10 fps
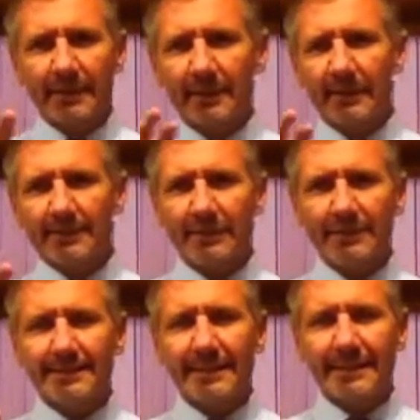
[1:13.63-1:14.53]
Now, I don't
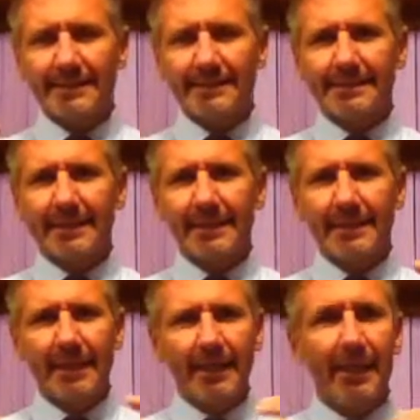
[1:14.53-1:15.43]
intend to
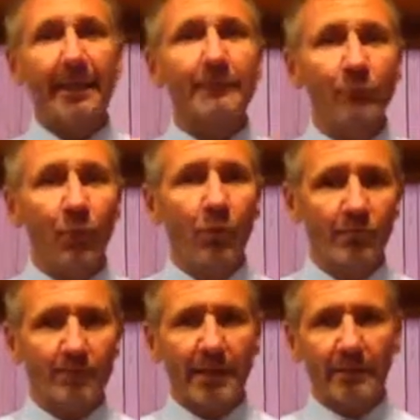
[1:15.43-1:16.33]
say any more
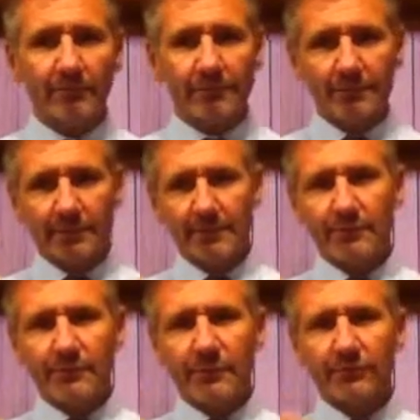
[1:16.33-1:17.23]
about
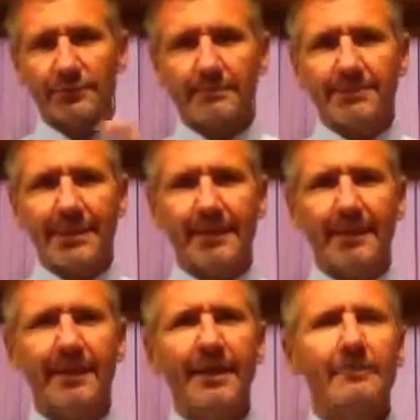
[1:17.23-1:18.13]
those concepts here,